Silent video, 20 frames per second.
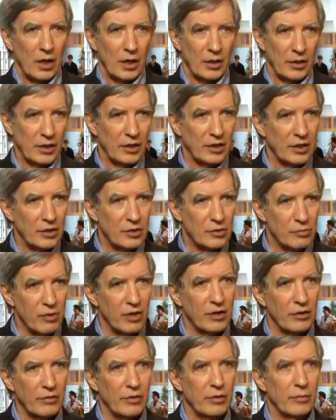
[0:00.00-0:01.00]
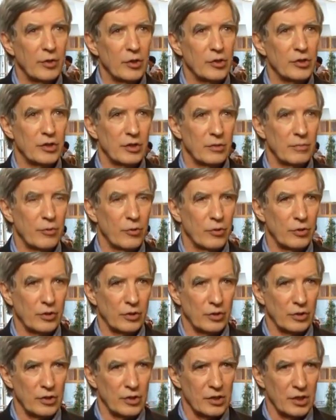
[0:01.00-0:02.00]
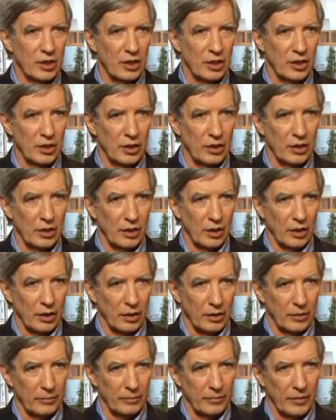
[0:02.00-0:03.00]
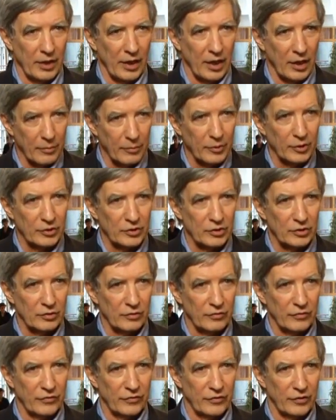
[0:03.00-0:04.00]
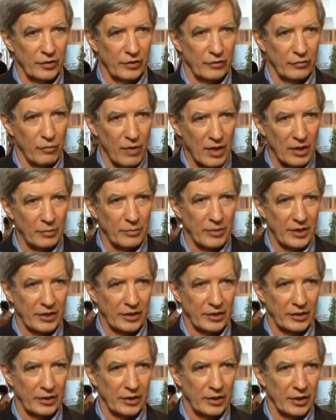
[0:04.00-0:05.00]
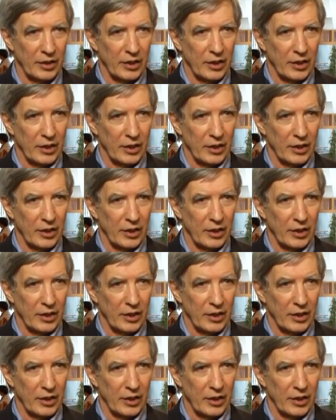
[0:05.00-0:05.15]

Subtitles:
I think it's one of the most important elements of well-being.